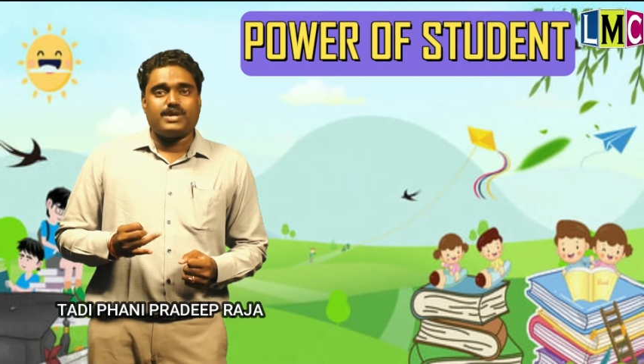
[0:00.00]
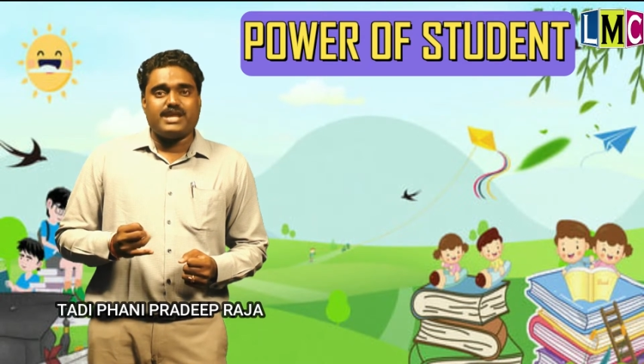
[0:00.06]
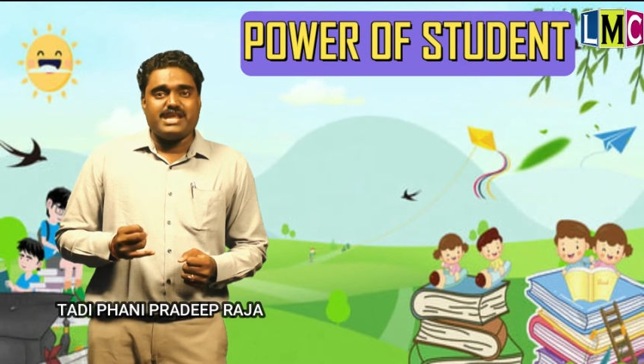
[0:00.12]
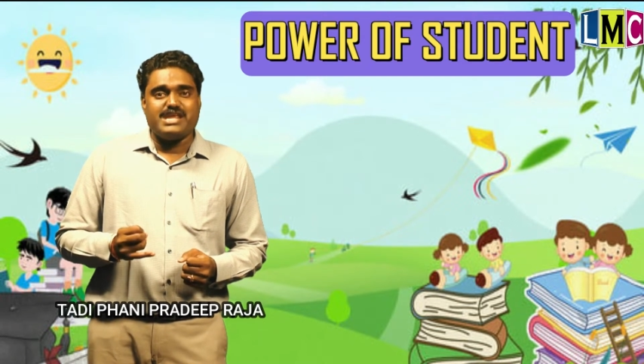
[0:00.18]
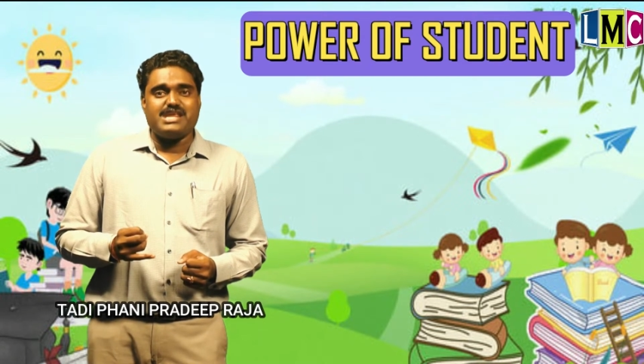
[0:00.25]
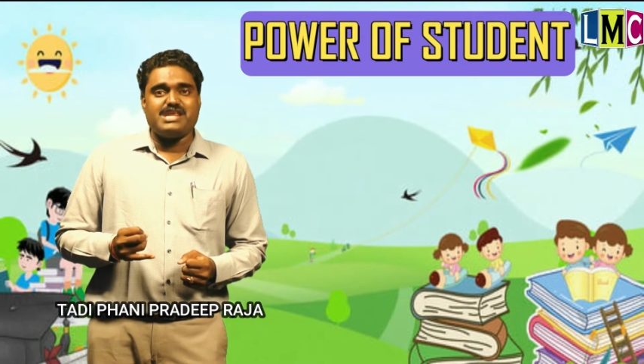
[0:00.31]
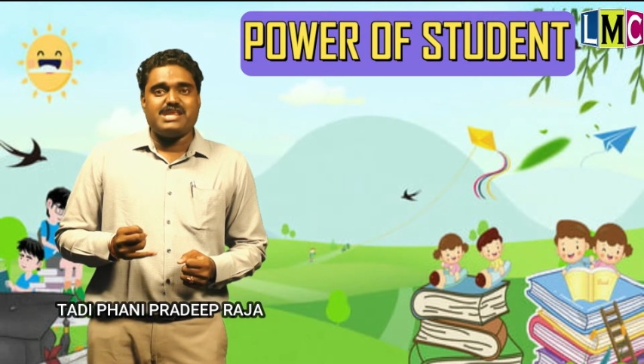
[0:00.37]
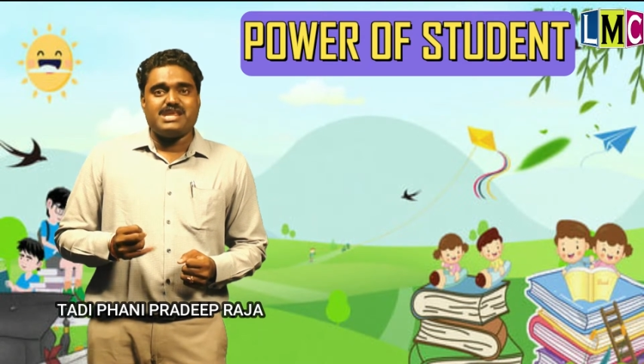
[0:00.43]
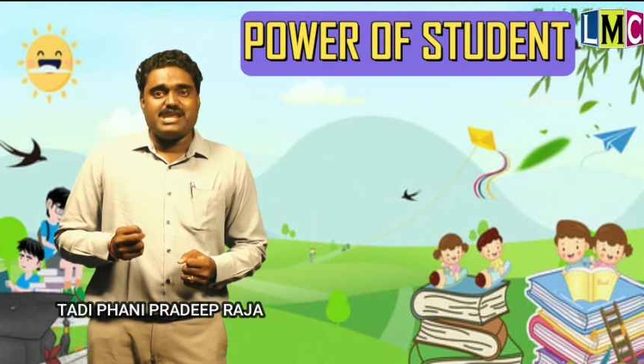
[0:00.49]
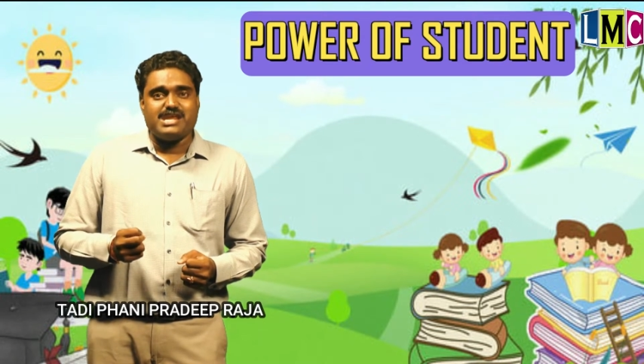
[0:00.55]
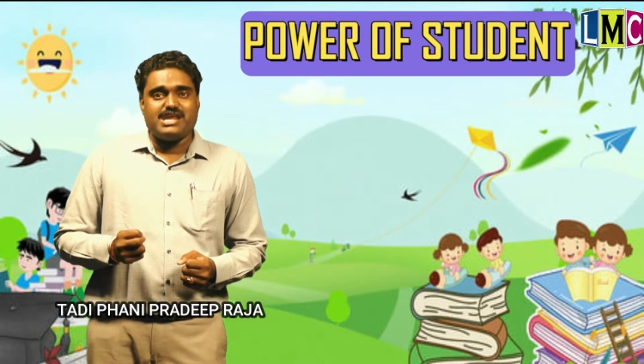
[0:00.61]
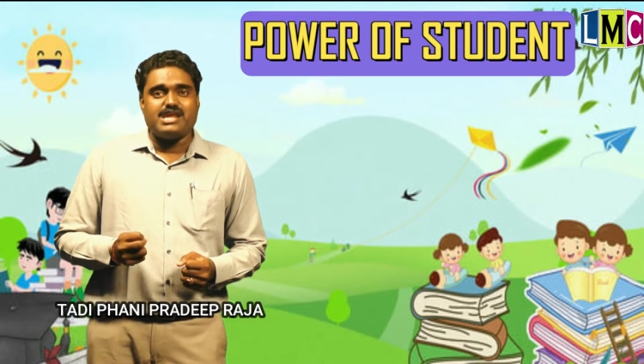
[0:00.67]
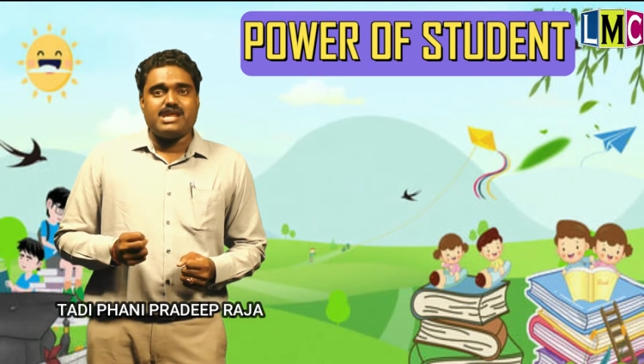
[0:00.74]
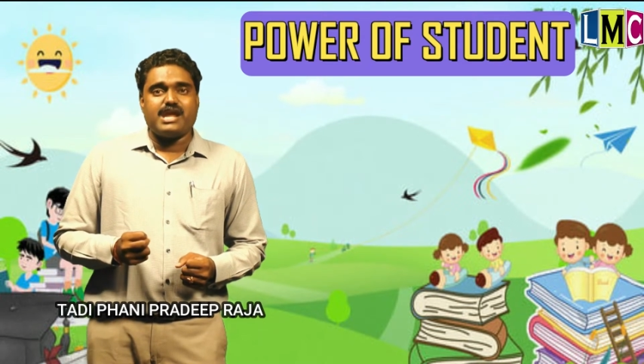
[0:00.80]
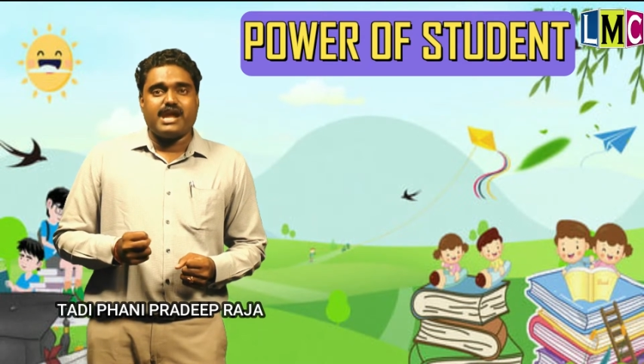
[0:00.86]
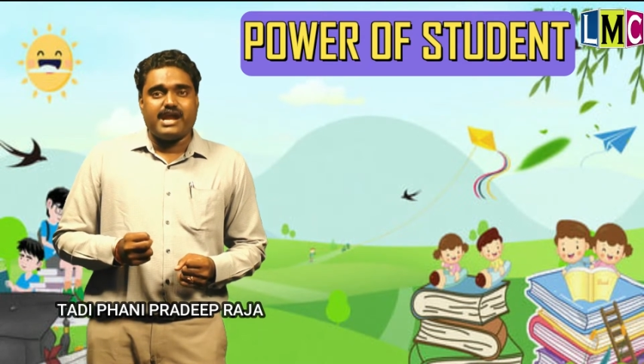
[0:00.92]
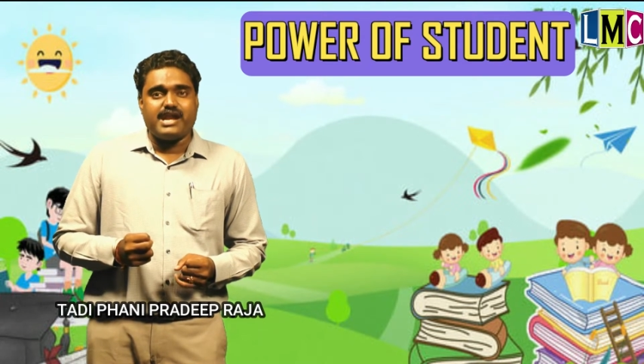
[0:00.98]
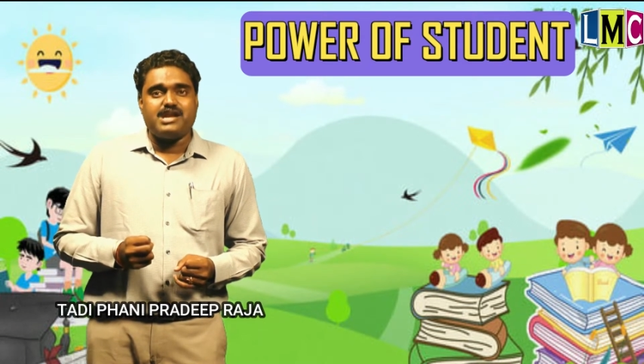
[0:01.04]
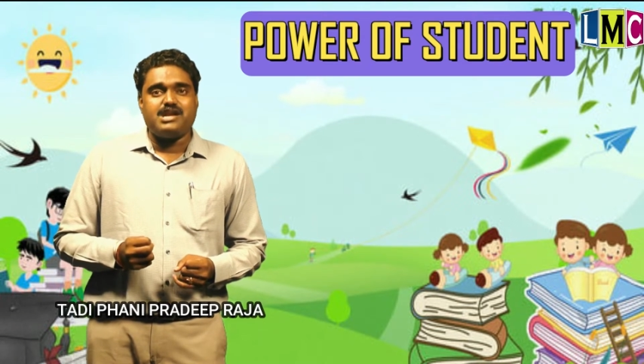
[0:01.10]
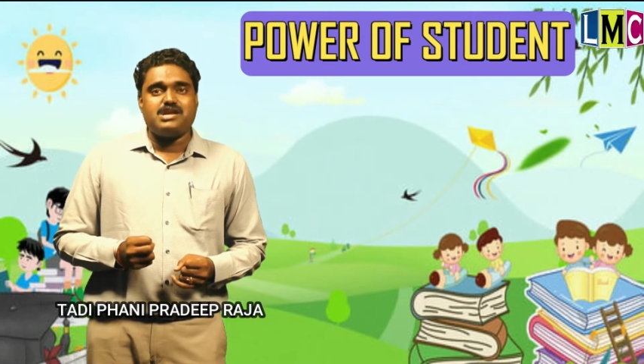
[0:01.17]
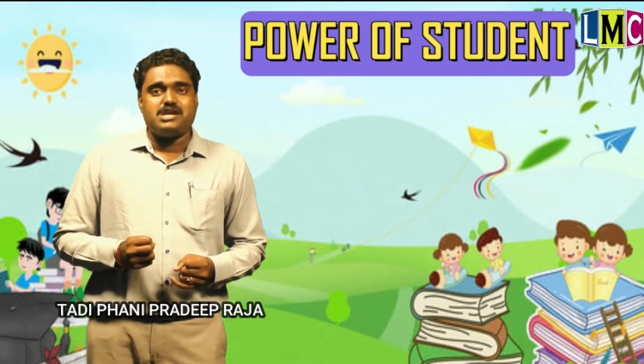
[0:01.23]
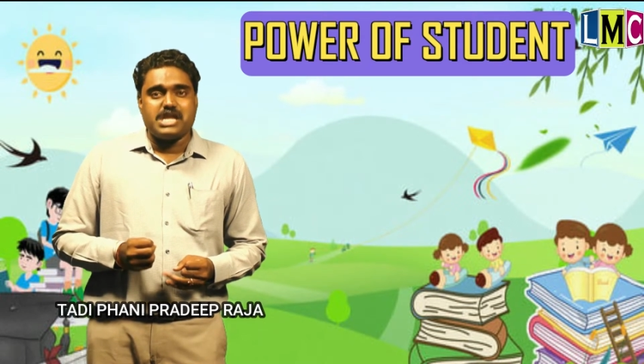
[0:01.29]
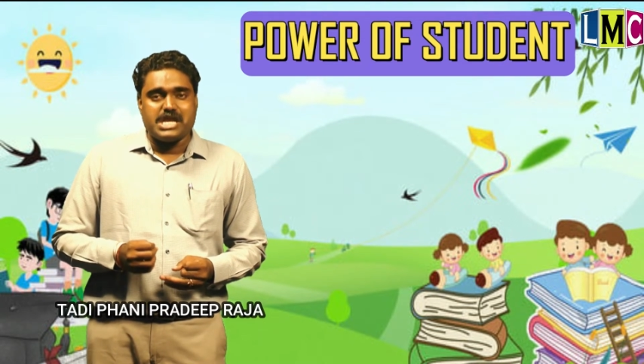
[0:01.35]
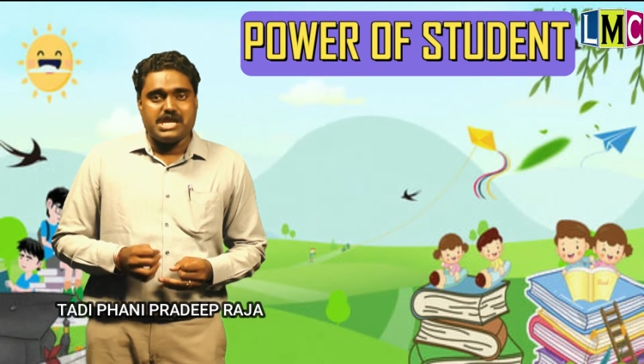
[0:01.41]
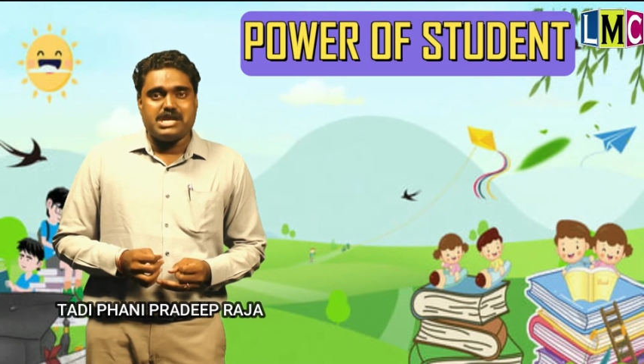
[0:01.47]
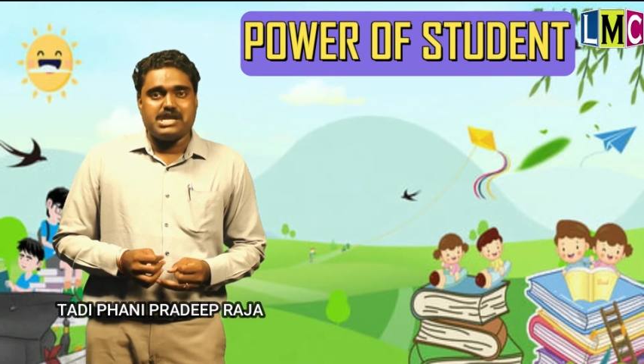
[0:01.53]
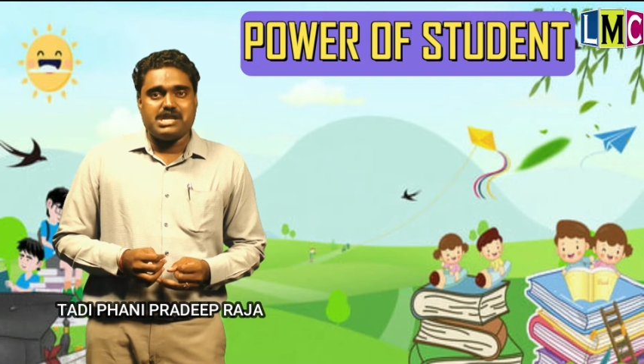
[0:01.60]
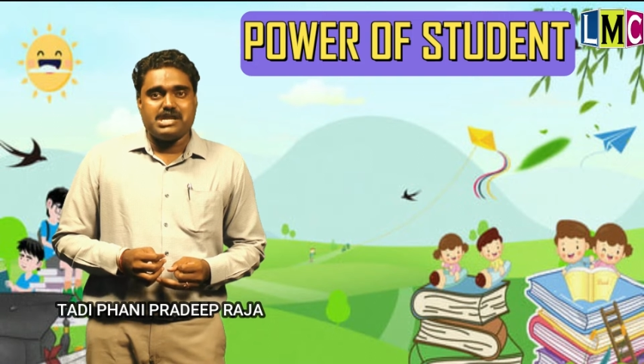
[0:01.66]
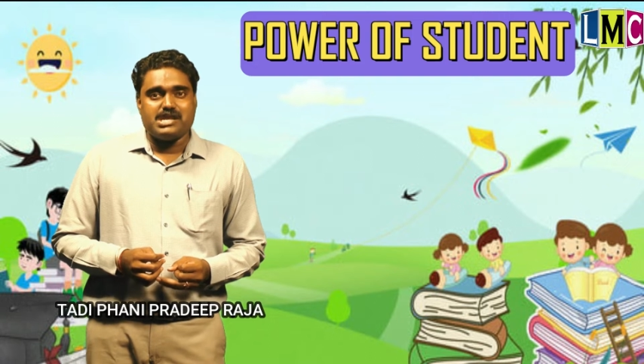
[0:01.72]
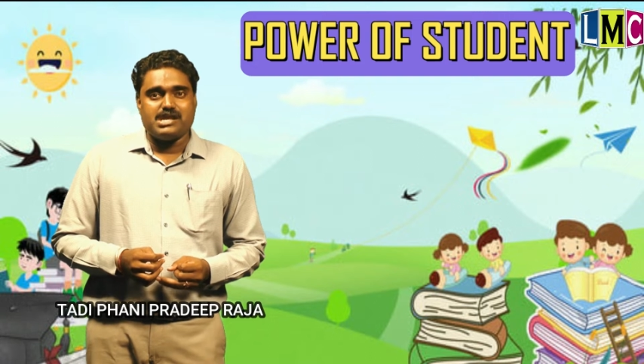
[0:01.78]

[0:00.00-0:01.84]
D E N T,